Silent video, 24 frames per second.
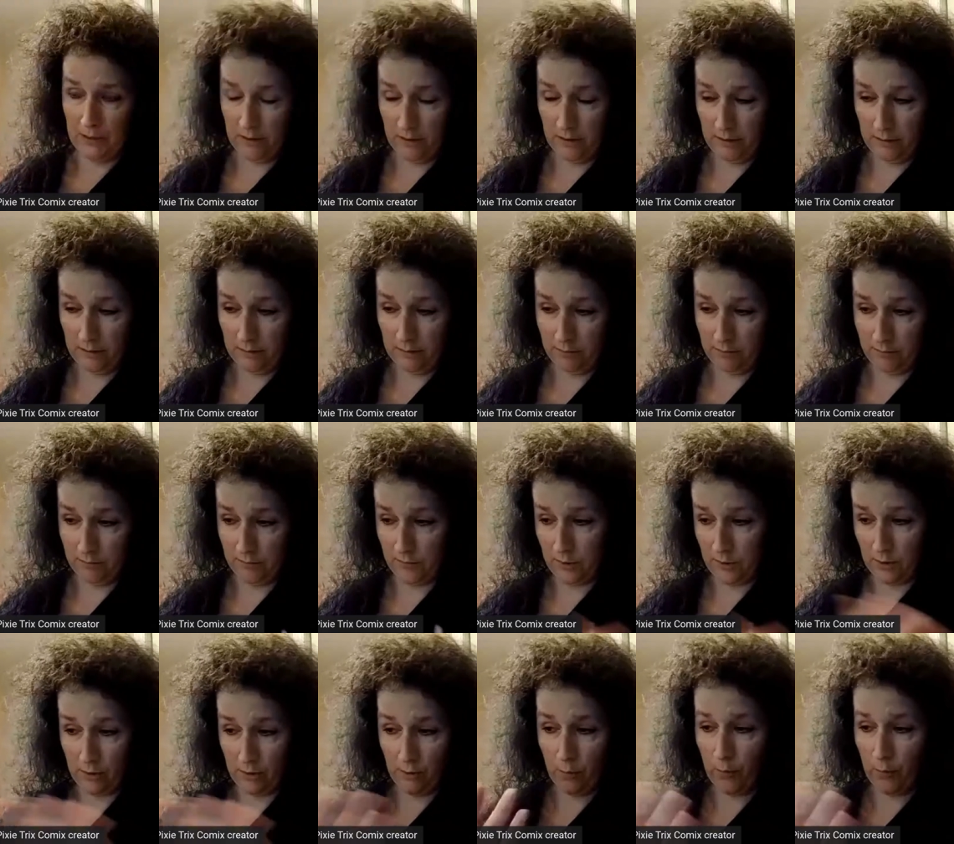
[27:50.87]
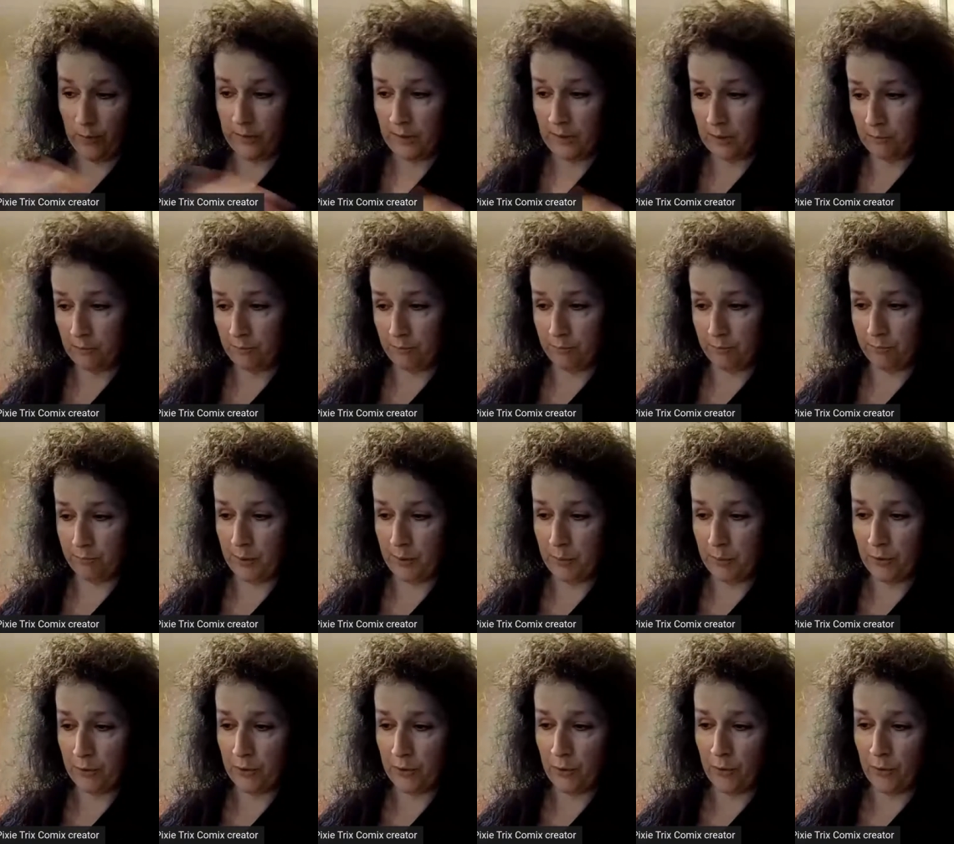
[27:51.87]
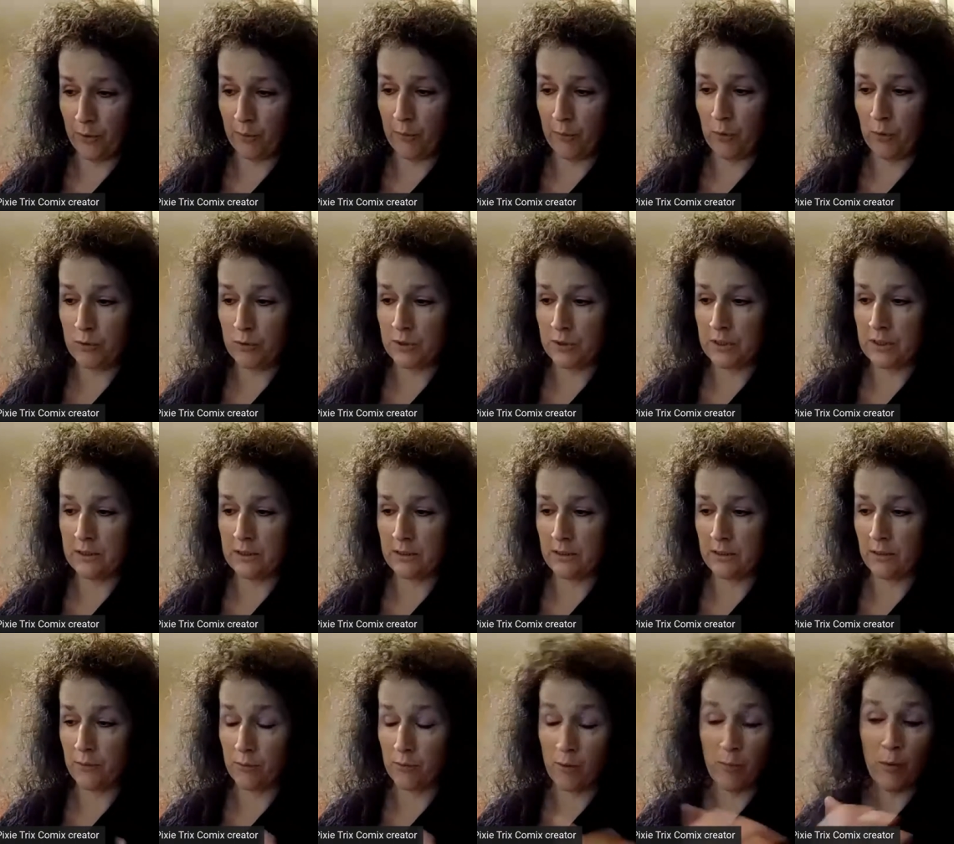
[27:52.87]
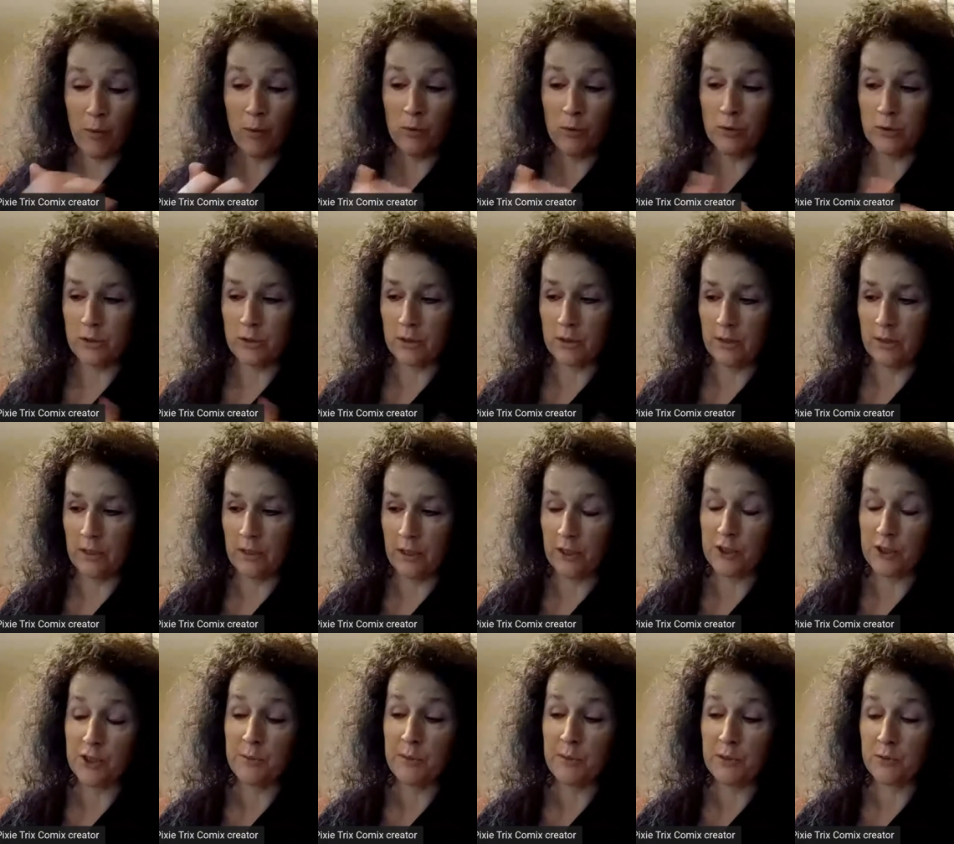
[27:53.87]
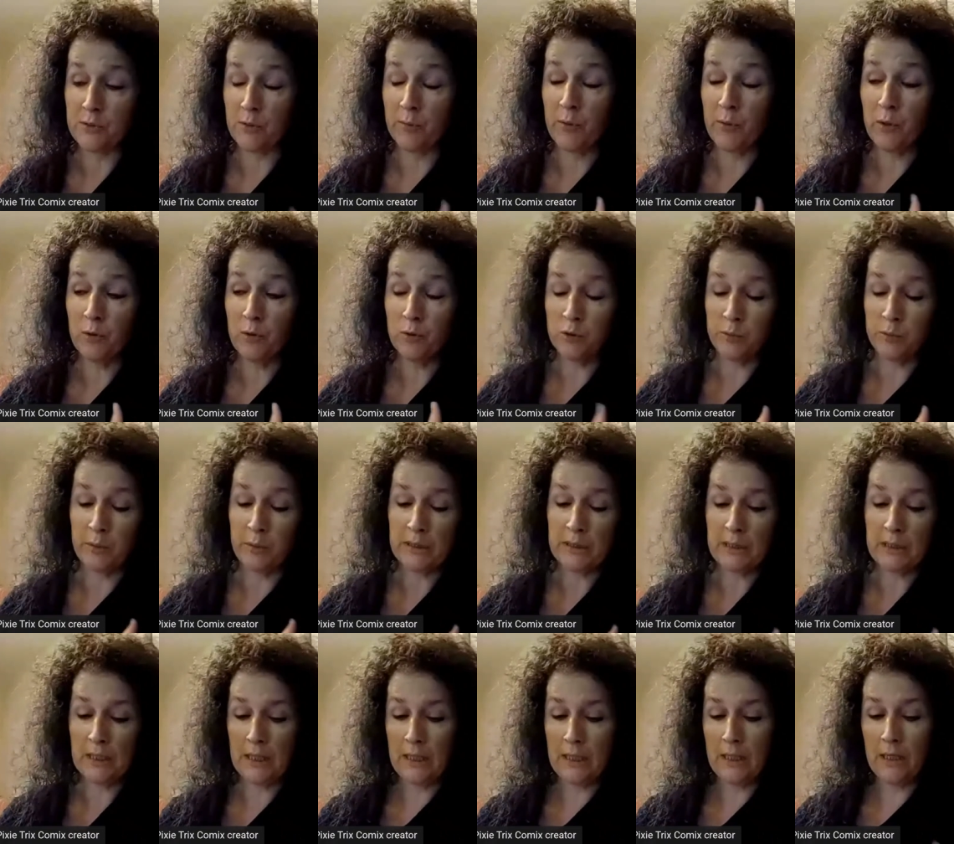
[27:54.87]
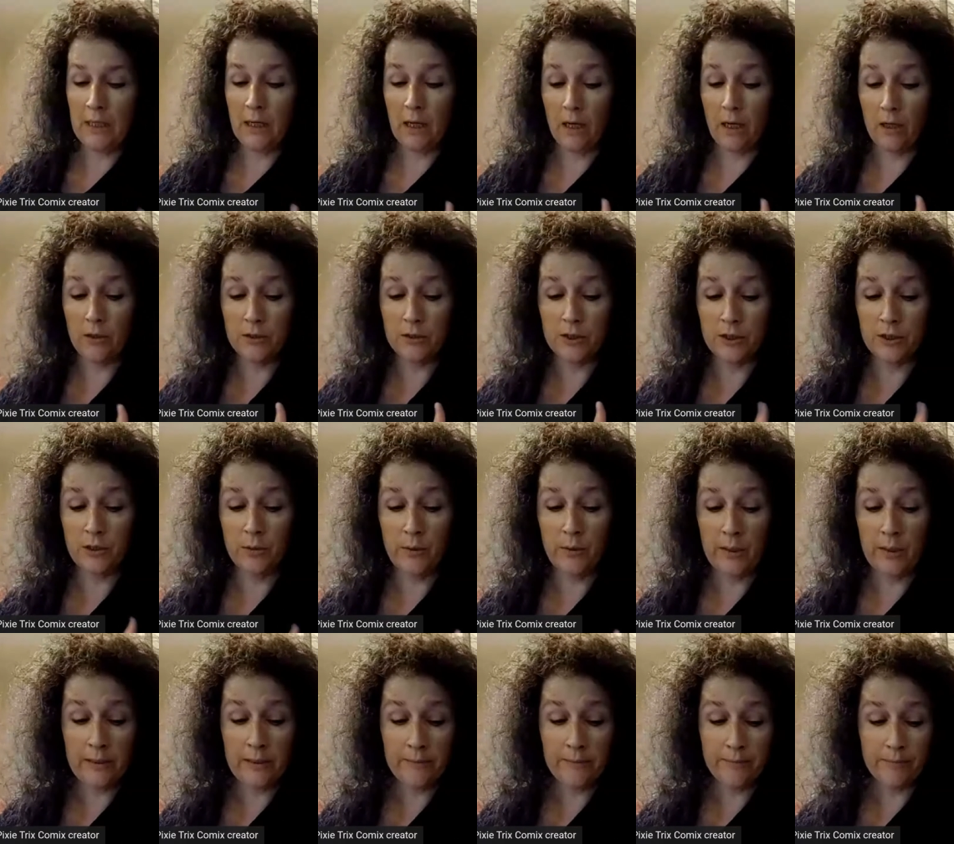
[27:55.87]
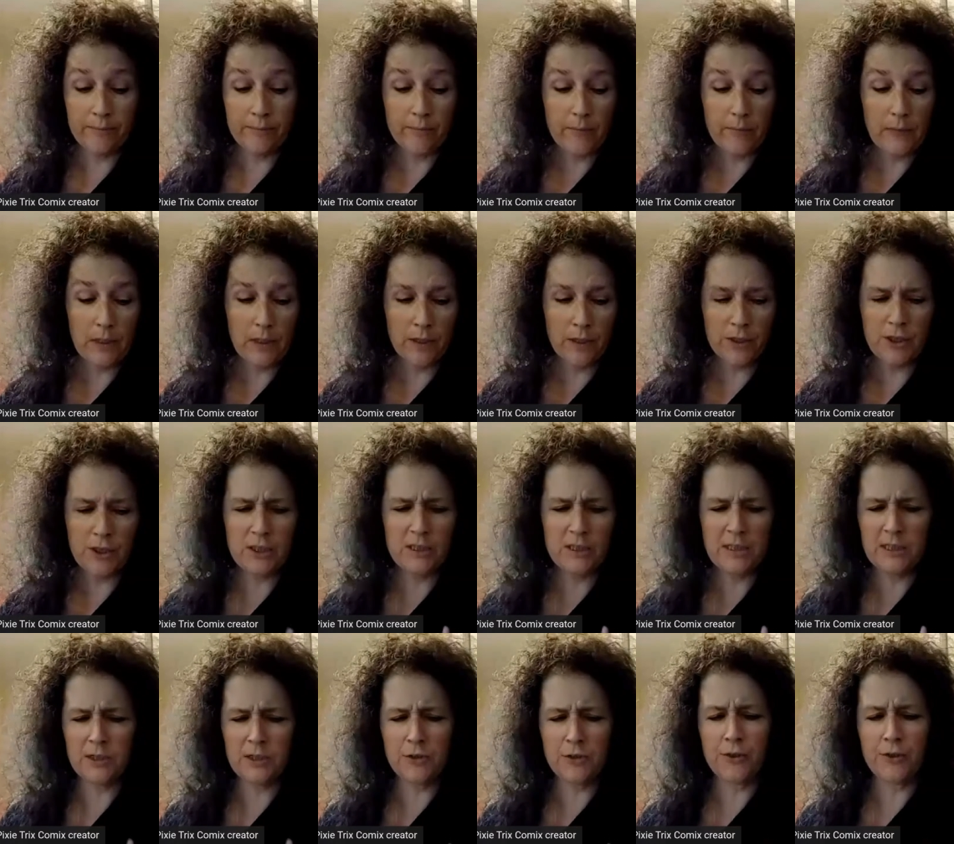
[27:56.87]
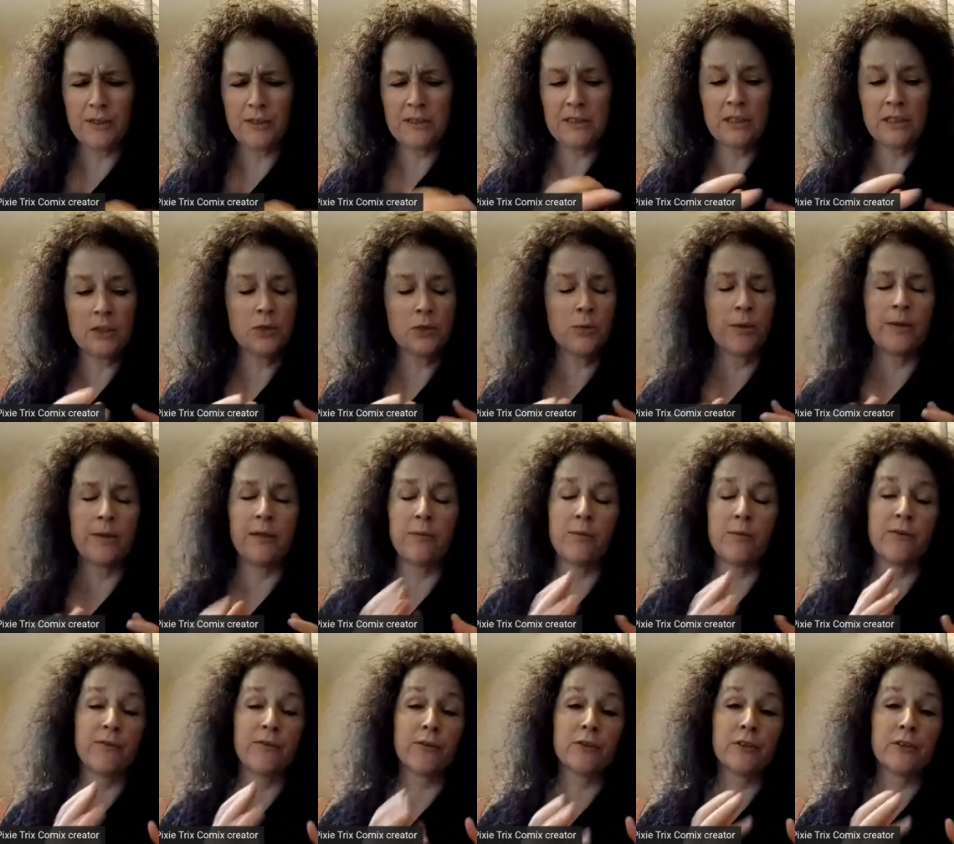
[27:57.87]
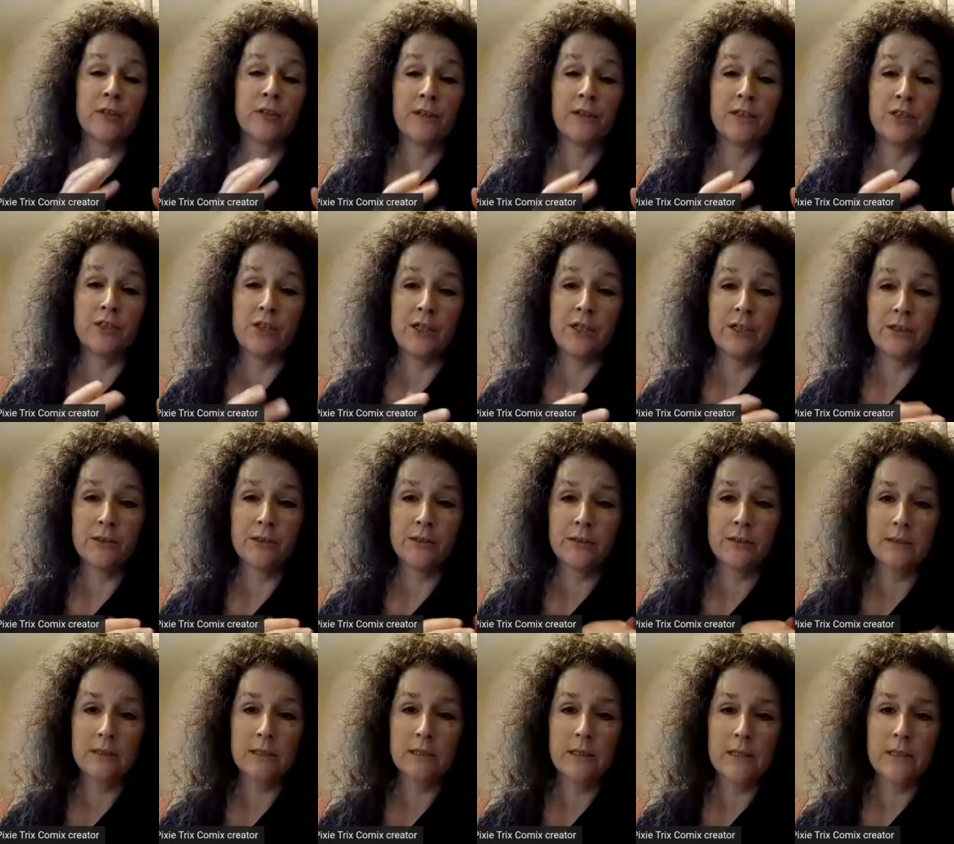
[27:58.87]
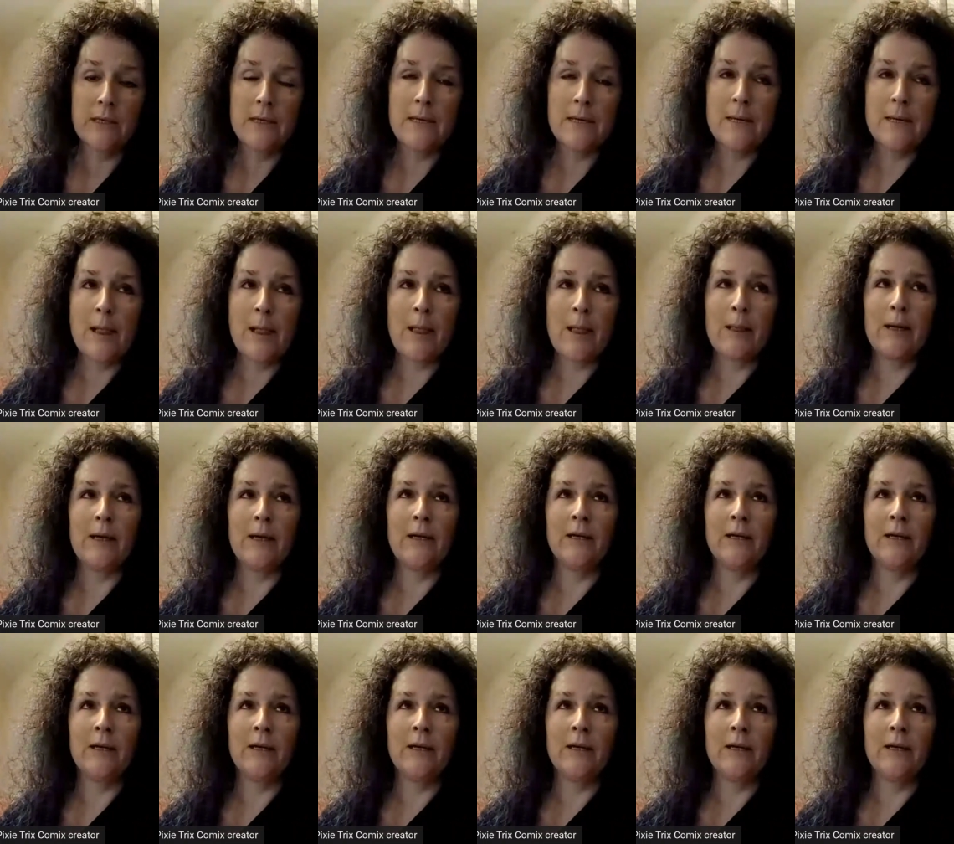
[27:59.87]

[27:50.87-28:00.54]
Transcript: Um, the one that people know the most is the Ramones, the Archie Meets Ramones, but also um, Archie 636, where they reverse all the genders. Mm.